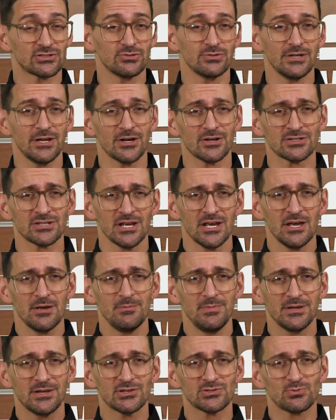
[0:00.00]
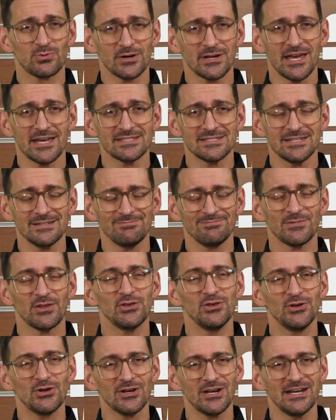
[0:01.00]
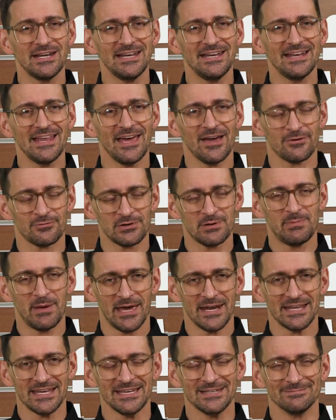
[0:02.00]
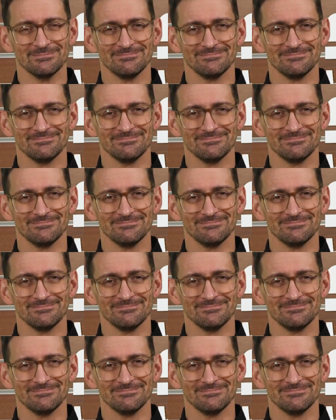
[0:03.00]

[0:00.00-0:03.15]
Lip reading: 2 years, because we're guessing you're going to need every penny.